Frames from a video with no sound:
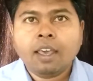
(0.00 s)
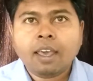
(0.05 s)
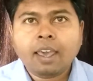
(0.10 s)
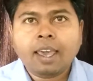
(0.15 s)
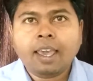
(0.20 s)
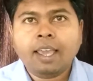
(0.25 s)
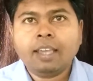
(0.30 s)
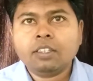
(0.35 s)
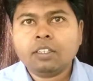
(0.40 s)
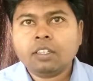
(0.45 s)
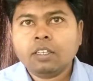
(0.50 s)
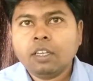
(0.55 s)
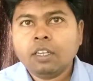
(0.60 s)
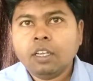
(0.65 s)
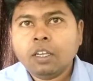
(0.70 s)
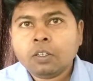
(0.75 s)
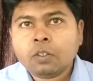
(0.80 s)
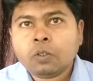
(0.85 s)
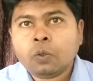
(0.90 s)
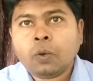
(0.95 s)
and
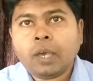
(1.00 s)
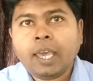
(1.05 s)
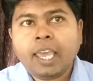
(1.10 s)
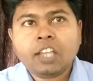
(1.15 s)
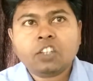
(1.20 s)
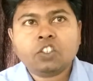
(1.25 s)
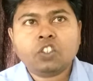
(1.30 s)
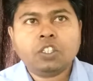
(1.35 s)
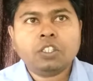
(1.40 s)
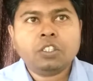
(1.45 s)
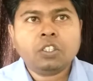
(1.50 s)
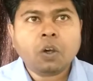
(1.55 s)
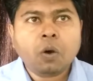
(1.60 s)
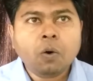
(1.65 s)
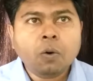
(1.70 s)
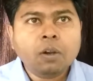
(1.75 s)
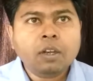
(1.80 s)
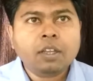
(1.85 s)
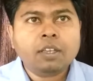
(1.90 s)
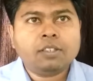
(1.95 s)
to exchange
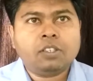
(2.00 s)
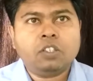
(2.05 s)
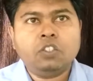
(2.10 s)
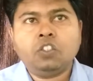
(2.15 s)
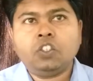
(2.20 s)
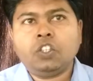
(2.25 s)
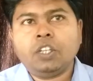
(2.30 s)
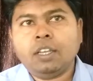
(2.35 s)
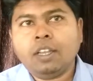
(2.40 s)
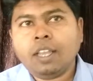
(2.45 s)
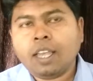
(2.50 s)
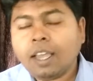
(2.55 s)
only essential